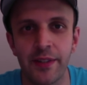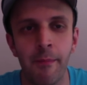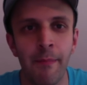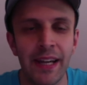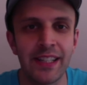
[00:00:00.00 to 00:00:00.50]

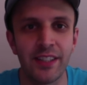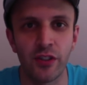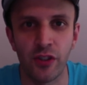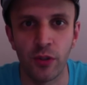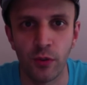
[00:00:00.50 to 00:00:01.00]
amazing
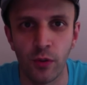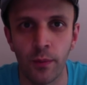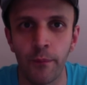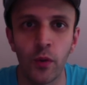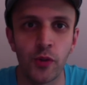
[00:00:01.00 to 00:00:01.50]
tool
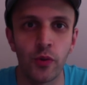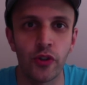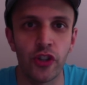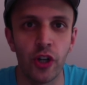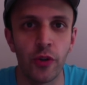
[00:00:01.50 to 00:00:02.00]
which will
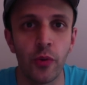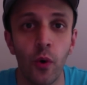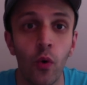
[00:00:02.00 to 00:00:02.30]
show you